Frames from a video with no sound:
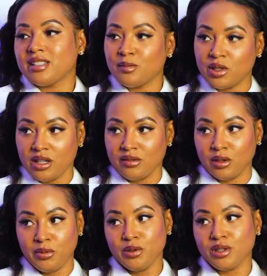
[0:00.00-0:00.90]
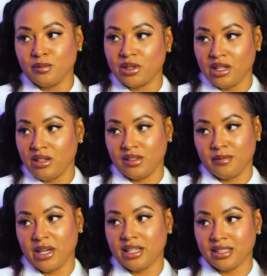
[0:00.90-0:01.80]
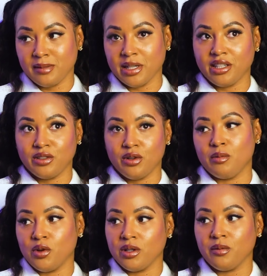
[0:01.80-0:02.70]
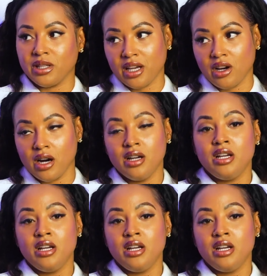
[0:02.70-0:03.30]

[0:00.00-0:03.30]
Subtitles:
themselves or boost themselves and make it seem like they're doing more than what they are.